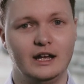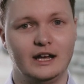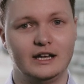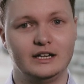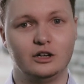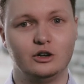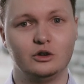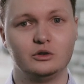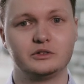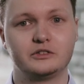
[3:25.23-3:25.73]

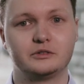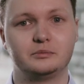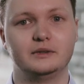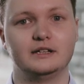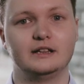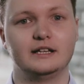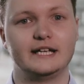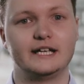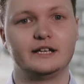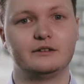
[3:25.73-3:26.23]
and
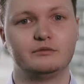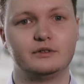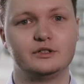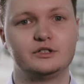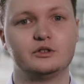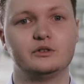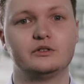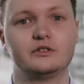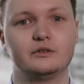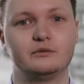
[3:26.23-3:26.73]
ultimately
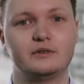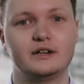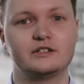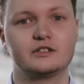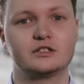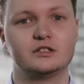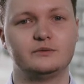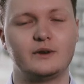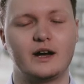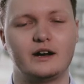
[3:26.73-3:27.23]
reduce the
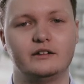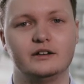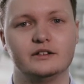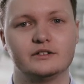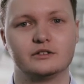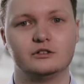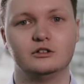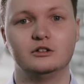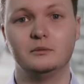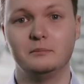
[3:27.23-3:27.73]
risk of
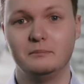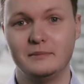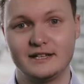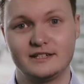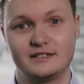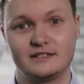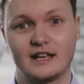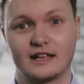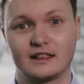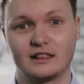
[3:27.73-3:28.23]
errors or
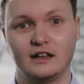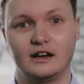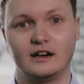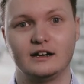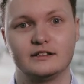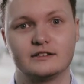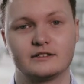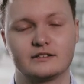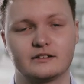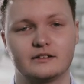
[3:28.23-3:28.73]
missed
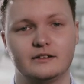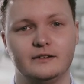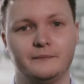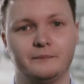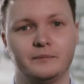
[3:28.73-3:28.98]
deadlines.